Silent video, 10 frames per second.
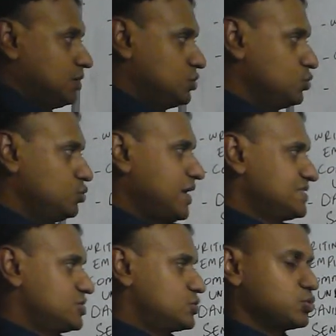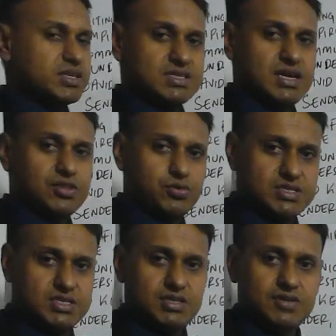You as the students are the
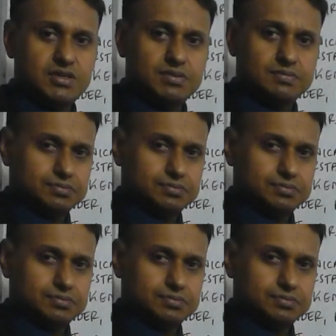receiver.